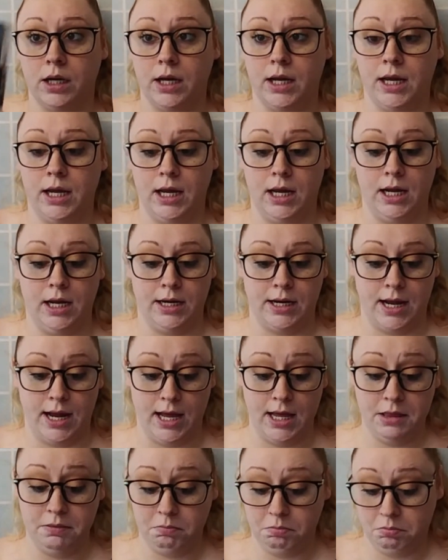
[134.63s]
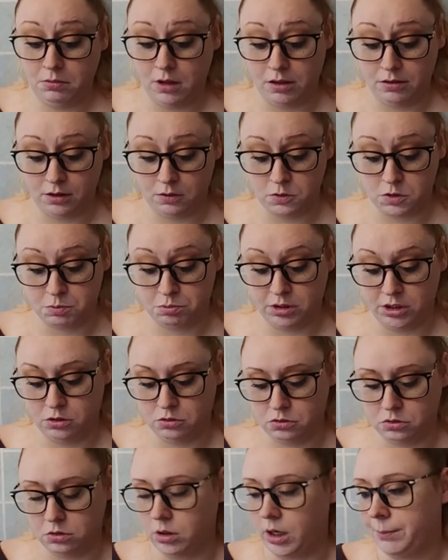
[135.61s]
And I thought it was pretty
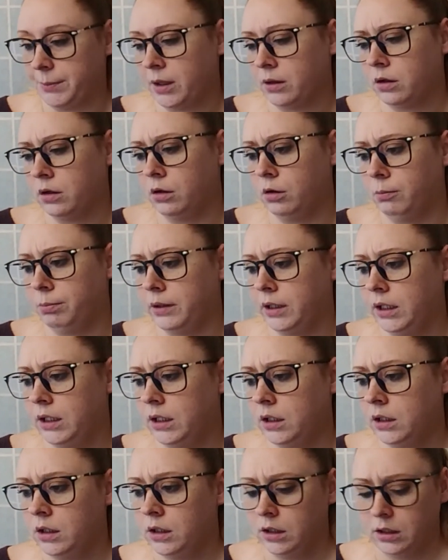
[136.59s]
cool. I'm not going to open it.